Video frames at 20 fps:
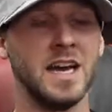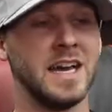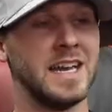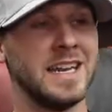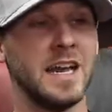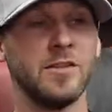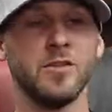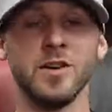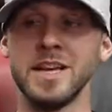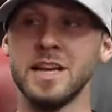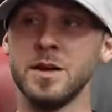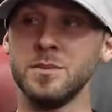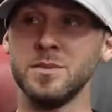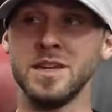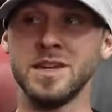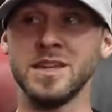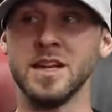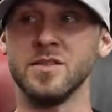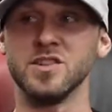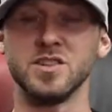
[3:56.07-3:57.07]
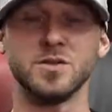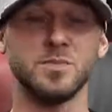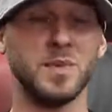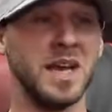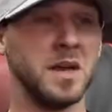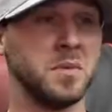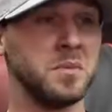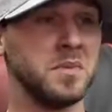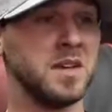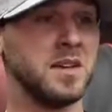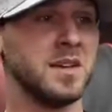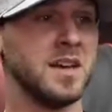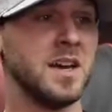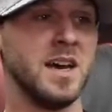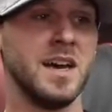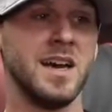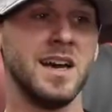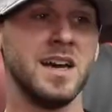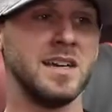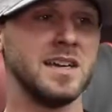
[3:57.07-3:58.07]
He never hit me, never spanked me.
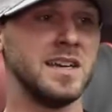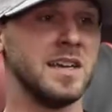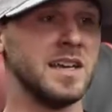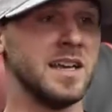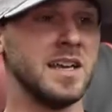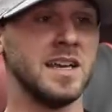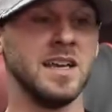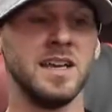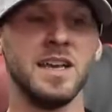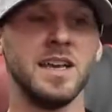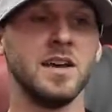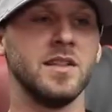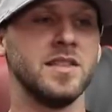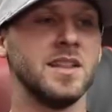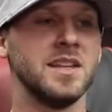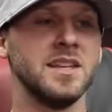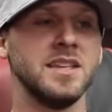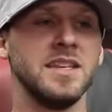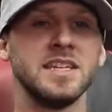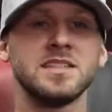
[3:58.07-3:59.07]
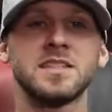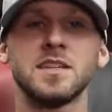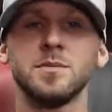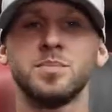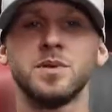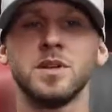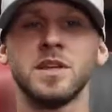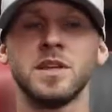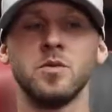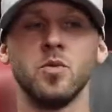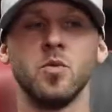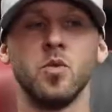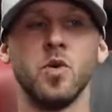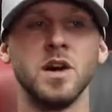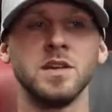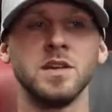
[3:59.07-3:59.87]
The discipline